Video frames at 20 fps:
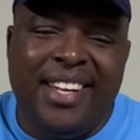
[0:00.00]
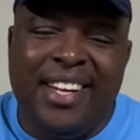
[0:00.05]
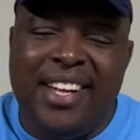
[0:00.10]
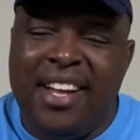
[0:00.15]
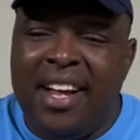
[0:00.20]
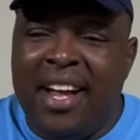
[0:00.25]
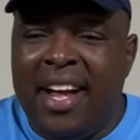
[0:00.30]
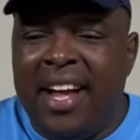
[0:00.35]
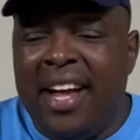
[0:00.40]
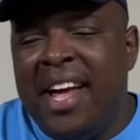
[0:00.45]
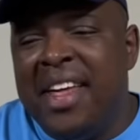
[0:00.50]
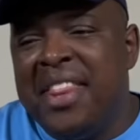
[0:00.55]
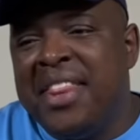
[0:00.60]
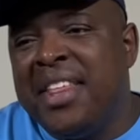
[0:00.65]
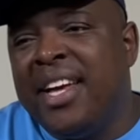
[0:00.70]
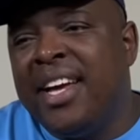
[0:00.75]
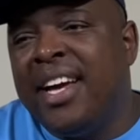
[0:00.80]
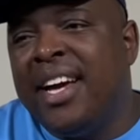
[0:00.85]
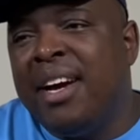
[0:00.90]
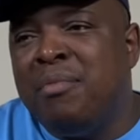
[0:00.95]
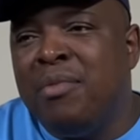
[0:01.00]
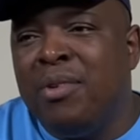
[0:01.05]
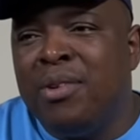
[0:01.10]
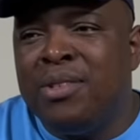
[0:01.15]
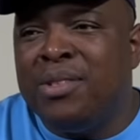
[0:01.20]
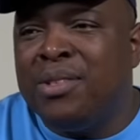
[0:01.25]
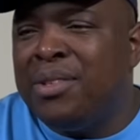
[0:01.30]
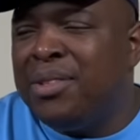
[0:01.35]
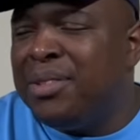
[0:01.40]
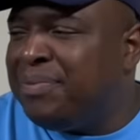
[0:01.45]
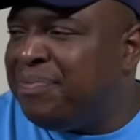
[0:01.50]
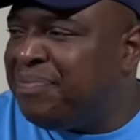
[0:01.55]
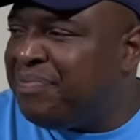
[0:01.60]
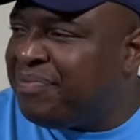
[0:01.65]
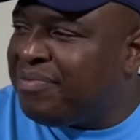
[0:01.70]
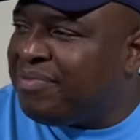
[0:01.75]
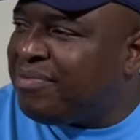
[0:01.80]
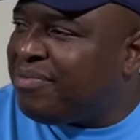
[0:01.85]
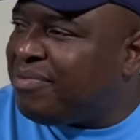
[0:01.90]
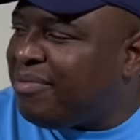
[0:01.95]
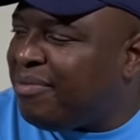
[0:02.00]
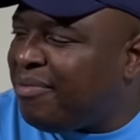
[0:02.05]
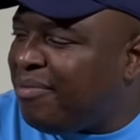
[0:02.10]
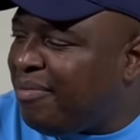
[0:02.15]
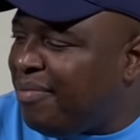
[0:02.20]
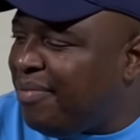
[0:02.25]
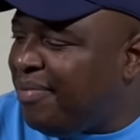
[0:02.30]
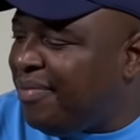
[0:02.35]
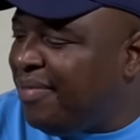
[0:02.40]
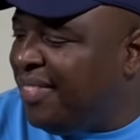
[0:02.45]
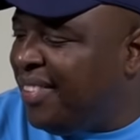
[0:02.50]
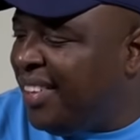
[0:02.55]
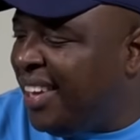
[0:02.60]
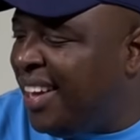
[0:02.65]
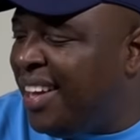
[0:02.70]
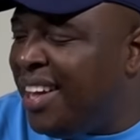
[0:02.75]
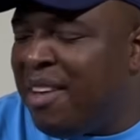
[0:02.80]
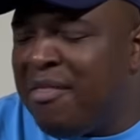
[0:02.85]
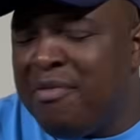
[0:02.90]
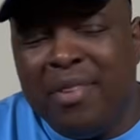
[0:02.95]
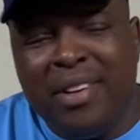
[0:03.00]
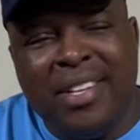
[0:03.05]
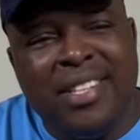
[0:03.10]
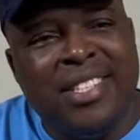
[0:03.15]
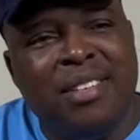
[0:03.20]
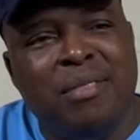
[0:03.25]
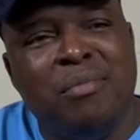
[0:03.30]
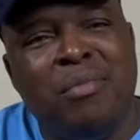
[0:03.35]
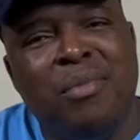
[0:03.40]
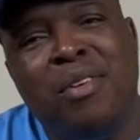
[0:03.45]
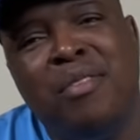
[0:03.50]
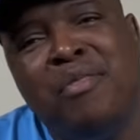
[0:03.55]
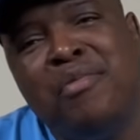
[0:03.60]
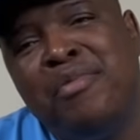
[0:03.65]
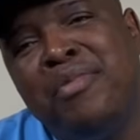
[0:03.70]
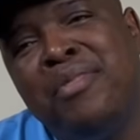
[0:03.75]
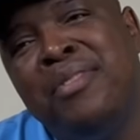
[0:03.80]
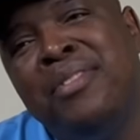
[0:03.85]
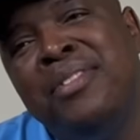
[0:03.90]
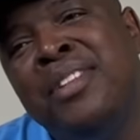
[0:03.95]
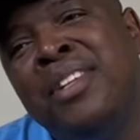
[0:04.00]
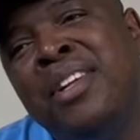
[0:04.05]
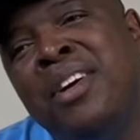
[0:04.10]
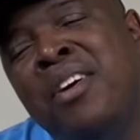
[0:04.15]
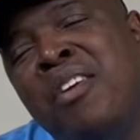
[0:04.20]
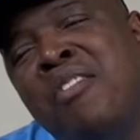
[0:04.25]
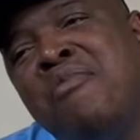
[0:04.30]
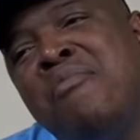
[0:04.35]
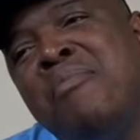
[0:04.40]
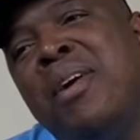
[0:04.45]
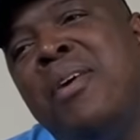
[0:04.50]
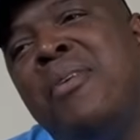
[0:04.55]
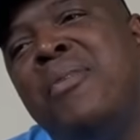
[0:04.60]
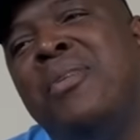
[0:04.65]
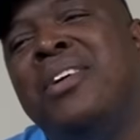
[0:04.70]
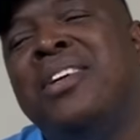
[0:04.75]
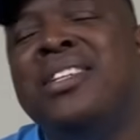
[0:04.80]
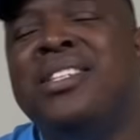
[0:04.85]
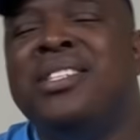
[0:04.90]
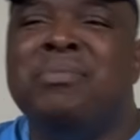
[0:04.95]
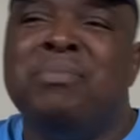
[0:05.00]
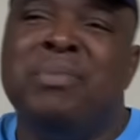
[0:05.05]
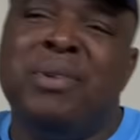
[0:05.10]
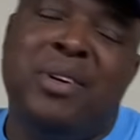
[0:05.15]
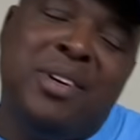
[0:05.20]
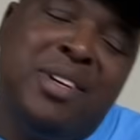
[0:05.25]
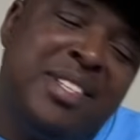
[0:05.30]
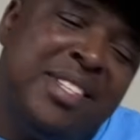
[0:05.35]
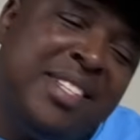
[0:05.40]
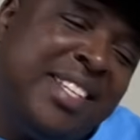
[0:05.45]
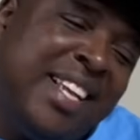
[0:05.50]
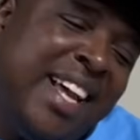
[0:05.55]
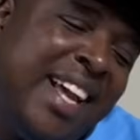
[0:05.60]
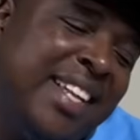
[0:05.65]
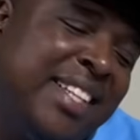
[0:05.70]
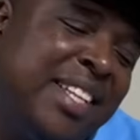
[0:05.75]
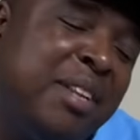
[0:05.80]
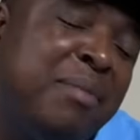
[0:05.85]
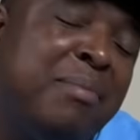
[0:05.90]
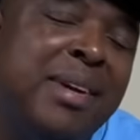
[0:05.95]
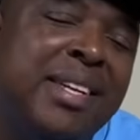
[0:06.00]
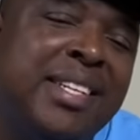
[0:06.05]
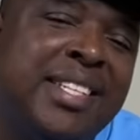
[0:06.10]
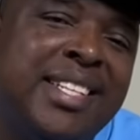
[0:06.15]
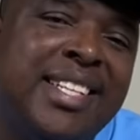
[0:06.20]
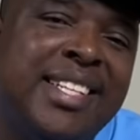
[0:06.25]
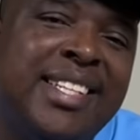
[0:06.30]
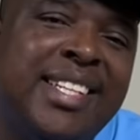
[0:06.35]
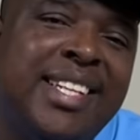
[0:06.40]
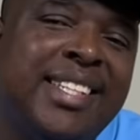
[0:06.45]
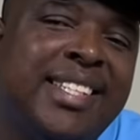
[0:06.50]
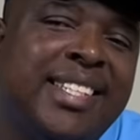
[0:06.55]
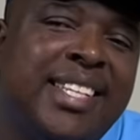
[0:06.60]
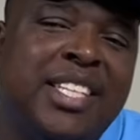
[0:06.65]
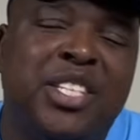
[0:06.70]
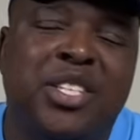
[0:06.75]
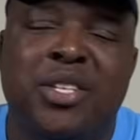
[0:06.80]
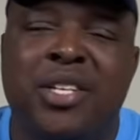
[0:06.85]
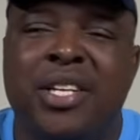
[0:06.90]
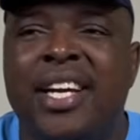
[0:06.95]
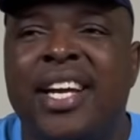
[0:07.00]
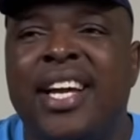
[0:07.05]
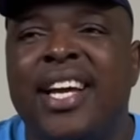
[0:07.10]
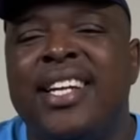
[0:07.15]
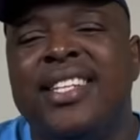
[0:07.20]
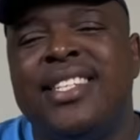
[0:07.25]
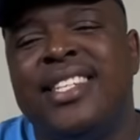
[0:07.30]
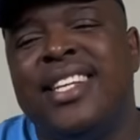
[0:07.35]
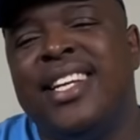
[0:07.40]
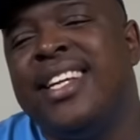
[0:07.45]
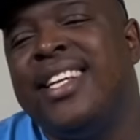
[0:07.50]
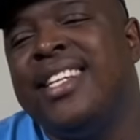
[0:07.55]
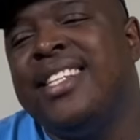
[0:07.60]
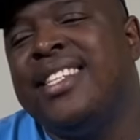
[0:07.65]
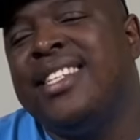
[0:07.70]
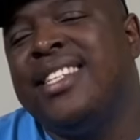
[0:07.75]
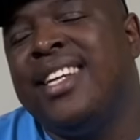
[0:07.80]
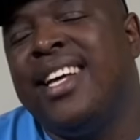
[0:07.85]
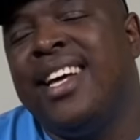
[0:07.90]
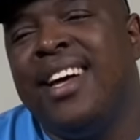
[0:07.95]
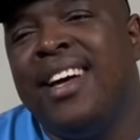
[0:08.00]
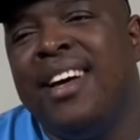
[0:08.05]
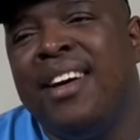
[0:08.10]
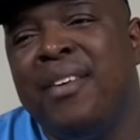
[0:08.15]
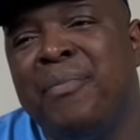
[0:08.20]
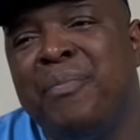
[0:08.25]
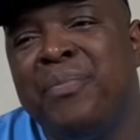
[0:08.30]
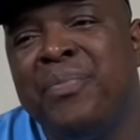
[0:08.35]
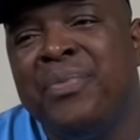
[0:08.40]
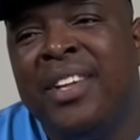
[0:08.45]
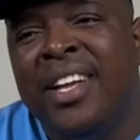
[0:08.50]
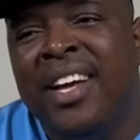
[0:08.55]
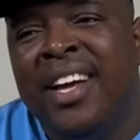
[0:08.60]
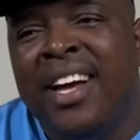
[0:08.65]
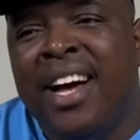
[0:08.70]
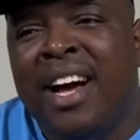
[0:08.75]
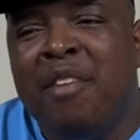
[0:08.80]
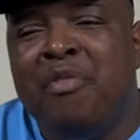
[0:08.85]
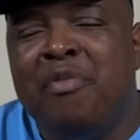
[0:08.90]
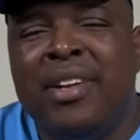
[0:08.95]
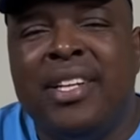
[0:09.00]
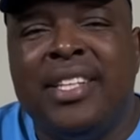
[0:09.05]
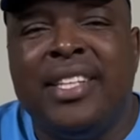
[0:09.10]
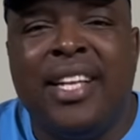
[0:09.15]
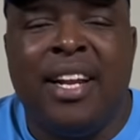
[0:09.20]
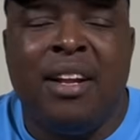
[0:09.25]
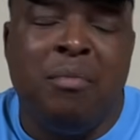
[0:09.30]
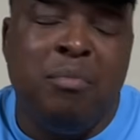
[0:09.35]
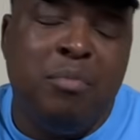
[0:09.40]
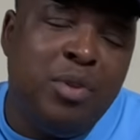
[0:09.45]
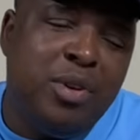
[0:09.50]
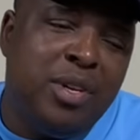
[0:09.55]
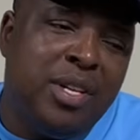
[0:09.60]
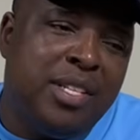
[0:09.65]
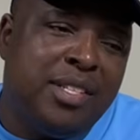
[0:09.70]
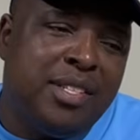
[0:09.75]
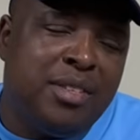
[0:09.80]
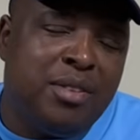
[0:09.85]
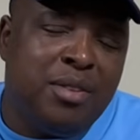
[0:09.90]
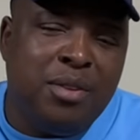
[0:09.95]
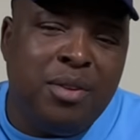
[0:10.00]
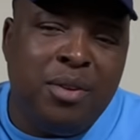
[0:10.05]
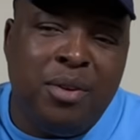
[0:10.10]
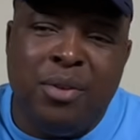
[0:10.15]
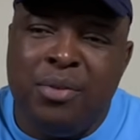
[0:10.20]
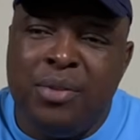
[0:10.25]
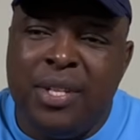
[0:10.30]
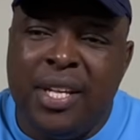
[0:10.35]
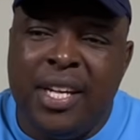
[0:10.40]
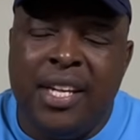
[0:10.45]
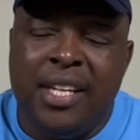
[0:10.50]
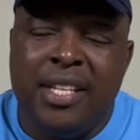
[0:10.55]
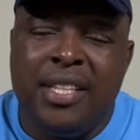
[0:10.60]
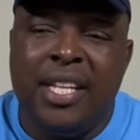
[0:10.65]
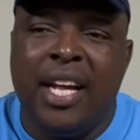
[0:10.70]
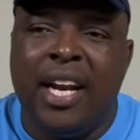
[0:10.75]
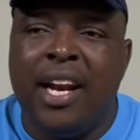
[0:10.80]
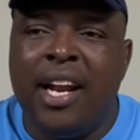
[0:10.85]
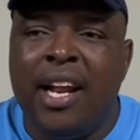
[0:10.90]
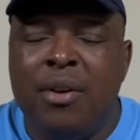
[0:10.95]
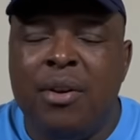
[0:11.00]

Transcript: I think I'm also a victim of my words because I did mention that Tashrik and Salez are flat track bullies. You know, they run